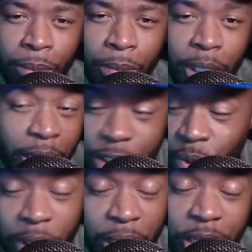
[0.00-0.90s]
It is
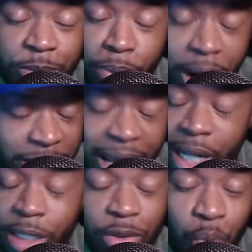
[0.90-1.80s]
what it is. Bronny's got to
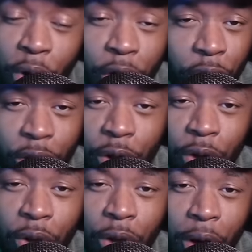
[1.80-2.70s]
get this work,
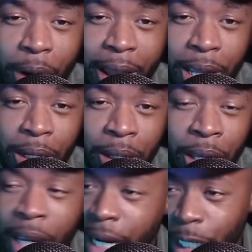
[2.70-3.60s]
all right?
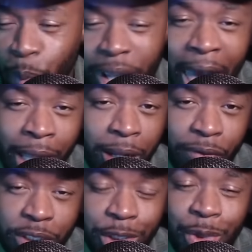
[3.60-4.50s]
And the reality of
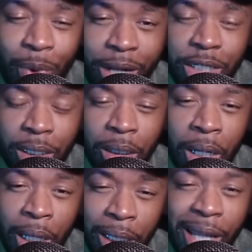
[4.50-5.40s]
the situation,
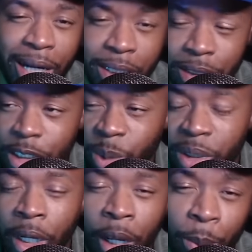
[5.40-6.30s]
ladies and gentlemen,
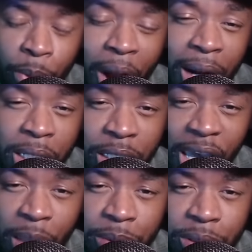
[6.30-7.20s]
Bronny
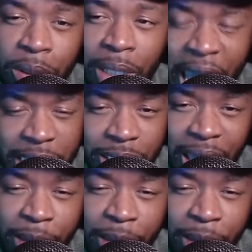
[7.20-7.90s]
James last night